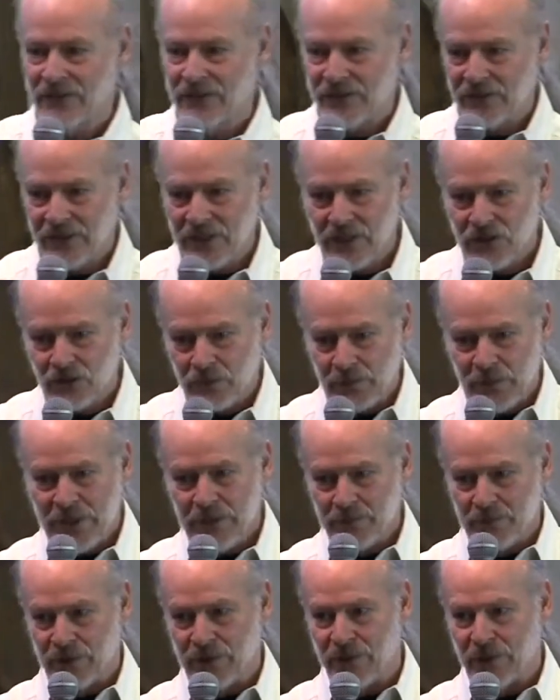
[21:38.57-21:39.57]
to teach
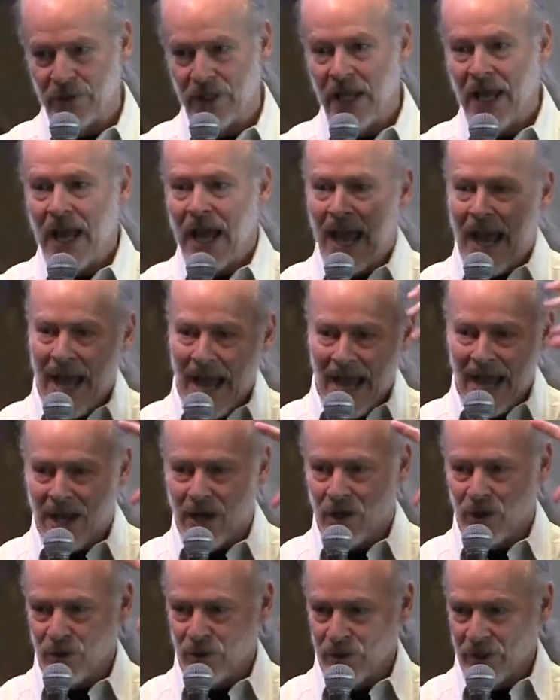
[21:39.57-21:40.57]
people
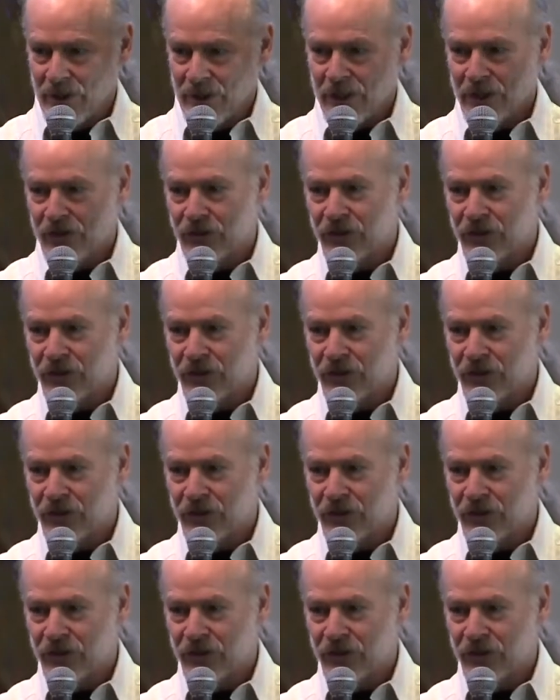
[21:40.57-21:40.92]
how